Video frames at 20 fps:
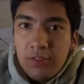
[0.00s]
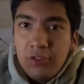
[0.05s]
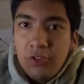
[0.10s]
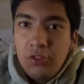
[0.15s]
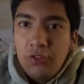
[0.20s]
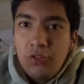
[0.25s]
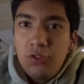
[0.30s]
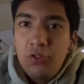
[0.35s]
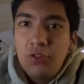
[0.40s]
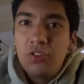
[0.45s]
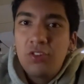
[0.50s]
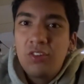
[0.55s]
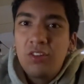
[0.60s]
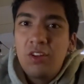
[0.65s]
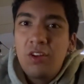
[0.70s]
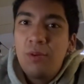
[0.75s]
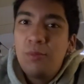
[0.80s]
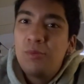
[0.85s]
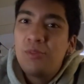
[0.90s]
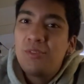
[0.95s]
Just to your
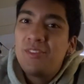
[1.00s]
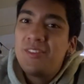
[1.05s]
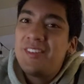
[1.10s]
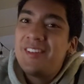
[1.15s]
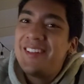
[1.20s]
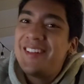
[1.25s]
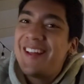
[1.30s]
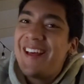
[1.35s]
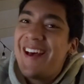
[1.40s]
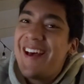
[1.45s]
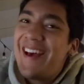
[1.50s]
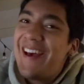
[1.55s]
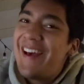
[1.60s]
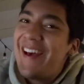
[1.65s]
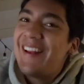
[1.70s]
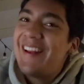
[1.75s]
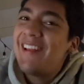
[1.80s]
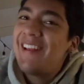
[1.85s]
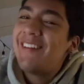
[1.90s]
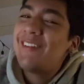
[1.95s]
subs?
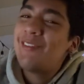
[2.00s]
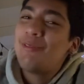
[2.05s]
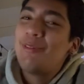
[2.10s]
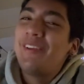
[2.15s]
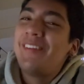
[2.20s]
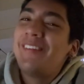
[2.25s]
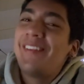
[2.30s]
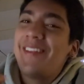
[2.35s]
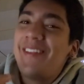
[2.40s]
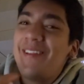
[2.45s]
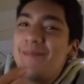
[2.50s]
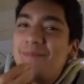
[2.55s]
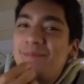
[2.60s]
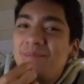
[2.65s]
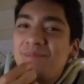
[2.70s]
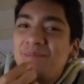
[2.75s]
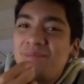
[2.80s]
Nah, that's risky.